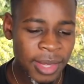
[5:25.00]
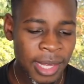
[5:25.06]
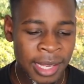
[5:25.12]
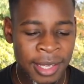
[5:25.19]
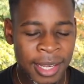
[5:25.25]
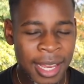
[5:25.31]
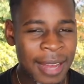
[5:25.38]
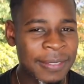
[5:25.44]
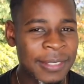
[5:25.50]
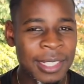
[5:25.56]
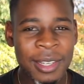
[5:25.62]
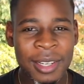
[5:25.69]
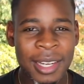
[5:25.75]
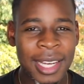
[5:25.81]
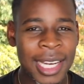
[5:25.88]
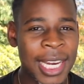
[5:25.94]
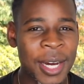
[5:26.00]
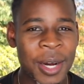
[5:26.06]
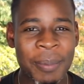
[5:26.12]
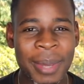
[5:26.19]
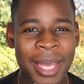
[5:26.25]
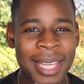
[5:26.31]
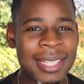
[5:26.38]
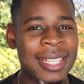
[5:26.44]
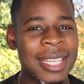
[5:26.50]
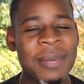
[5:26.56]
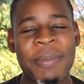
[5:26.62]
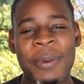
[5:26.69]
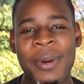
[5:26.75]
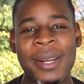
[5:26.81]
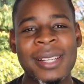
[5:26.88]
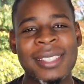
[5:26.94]
you have to look a little bit
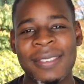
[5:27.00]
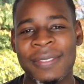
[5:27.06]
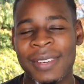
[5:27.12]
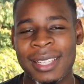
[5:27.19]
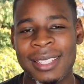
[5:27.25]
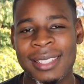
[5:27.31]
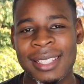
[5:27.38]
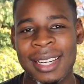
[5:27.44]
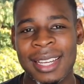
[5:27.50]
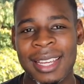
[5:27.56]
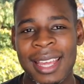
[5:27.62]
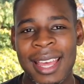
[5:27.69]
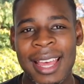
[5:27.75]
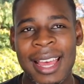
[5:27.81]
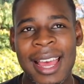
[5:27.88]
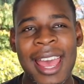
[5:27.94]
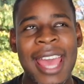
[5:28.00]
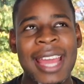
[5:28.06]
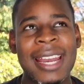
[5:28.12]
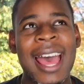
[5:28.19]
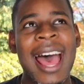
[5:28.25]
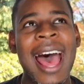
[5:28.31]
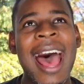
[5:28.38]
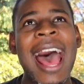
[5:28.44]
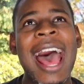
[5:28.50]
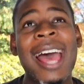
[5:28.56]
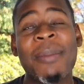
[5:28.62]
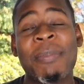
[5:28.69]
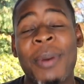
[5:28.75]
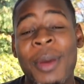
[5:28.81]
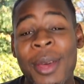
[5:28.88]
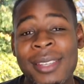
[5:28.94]
deeper into things, innit? And
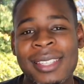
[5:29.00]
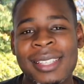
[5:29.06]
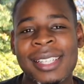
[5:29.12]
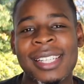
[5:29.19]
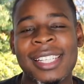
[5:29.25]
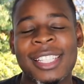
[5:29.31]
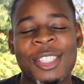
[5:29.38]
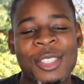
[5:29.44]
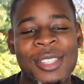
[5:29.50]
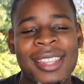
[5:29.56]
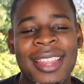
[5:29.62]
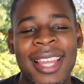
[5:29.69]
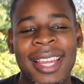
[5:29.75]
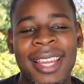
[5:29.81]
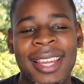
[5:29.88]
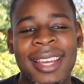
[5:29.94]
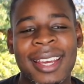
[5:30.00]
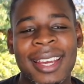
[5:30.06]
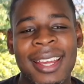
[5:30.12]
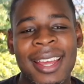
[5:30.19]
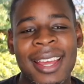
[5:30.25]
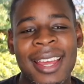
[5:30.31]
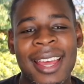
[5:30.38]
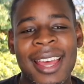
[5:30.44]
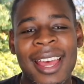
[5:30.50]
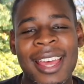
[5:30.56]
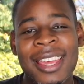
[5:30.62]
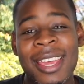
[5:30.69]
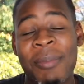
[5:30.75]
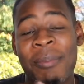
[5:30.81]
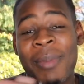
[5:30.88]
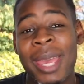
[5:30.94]
I personally just think
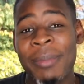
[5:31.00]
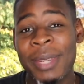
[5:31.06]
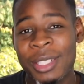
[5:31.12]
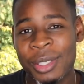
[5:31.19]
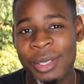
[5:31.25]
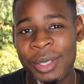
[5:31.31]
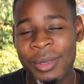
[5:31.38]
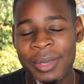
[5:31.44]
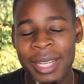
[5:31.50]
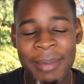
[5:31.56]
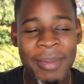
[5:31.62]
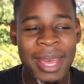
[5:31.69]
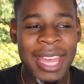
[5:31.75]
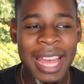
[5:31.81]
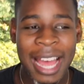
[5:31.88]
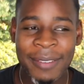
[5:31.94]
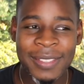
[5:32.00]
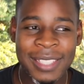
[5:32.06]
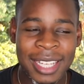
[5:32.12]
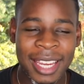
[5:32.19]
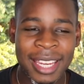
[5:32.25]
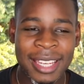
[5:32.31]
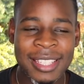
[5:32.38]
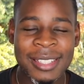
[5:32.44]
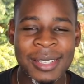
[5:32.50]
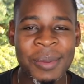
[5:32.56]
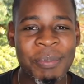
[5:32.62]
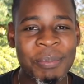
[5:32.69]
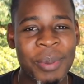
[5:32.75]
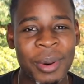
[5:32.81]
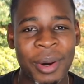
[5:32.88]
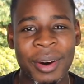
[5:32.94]
it may be true, he may have changed,
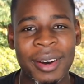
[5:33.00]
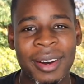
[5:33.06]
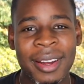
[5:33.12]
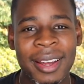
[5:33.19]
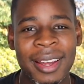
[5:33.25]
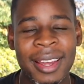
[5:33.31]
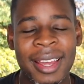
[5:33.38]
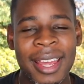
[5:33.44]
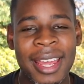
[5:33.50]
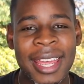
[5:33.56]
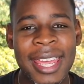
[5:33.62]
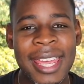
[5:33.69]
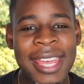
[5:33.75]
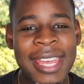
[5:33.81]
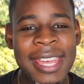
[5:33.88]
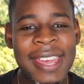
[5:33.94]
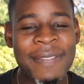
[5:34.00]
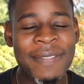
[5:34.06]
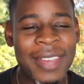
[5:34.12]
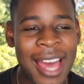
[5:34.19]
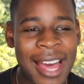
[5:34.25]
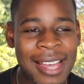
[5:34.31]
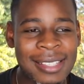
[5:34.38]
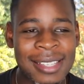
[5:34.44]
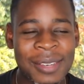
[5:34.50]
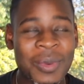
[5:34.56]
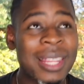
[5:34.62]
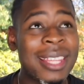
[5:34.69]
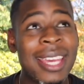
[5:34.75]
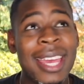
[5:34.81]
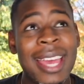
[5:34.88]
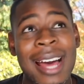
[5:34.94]
but if he hasn't,
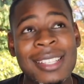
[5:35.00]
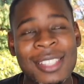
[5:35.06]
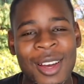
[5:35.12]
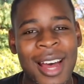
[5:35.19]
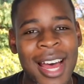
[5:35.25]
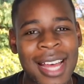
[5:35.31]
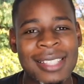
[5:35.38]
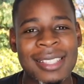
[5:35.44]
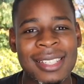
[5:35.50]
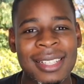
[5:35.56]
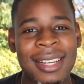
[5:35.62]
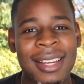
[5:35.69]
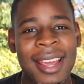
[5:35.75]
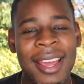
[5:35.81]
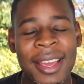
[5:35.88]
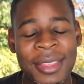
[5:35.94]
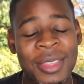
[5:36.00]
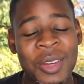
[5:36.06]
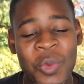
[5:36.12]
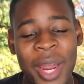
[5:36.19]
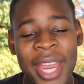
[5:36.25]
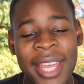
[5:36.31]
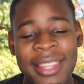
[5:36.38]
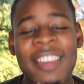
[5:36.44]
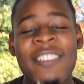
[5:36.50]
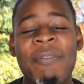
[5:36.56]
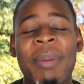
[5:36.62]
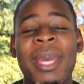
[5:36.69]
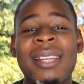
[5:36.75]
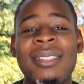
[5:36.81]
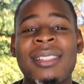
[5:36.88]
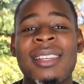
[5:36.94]
whether he has or hasn't, the way they've
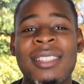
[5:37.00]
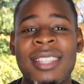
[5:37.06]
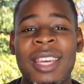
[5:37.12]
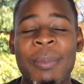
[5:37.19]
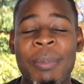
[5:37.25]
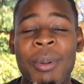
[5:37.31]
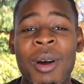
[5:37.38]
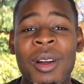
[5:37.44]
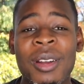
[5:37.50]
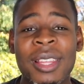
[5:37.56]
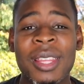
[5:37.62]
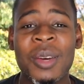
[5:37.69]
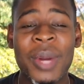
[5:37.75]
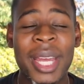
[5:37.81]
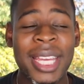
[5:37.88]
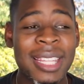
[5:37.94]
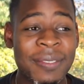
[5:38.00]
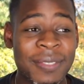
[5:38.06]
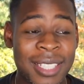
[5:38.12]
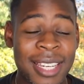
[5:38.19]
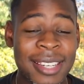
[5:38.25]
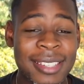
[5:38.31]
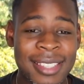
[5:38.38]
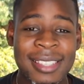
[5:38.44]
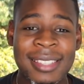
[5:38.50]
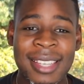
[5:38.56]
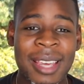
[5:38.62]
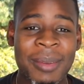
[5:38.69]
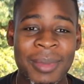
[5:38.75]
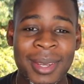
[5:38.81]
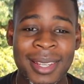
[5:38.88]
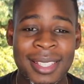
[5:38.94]
painted Jake Paul and the way they've changed his
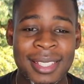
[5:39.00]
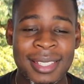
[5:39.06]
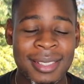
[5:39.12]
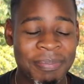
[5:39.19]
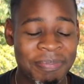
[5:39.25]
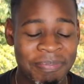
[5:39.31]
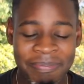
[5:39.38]
image,